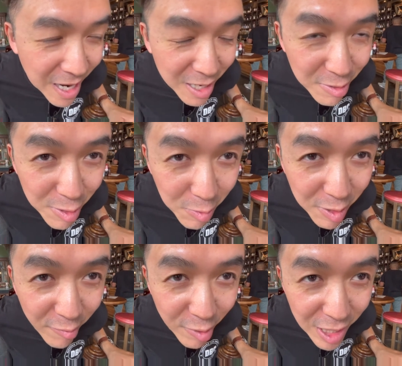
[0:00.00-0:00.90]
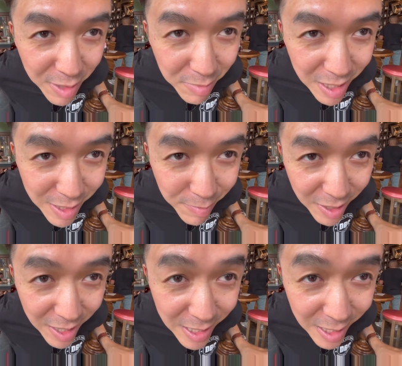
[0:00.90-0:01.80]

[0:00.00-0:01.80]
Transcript: I don't know what the Freedom is, but it's a